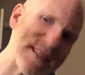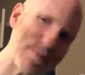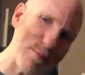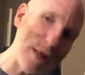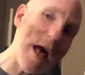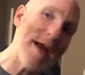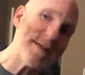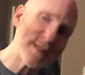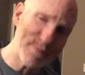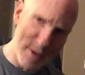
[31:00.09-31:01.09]
it's
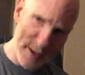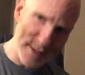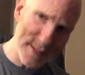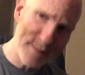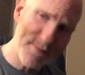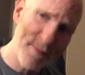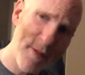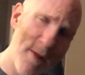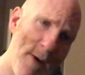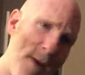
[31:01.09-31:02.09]
blind spots
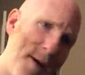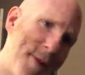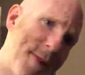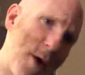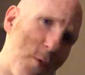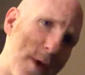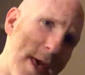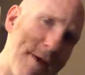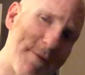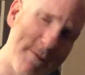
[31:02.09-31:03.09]
that
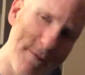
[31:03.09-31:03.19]
we have